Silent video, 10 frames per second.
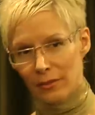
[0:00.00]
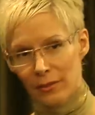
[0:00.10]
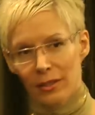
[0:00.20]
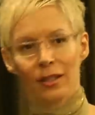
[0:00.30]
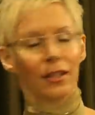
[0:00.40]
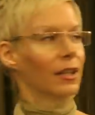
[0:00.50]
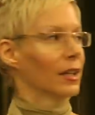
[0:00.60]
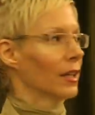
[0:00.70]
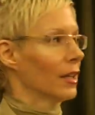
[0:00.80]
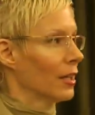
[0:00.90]
and
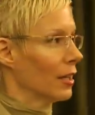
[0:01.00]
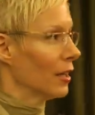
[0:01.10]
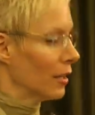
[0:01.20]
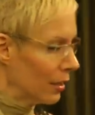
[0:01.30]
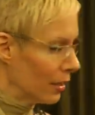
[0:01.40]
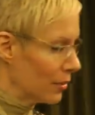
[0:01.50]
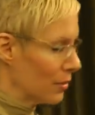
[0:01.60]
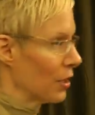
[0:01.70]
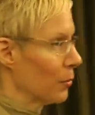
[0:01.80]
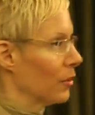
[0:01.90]

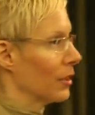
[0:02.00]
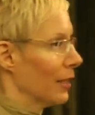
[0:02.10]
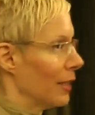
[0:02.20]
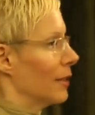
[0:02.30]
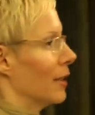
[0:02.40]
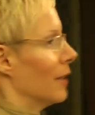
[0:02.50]
he will get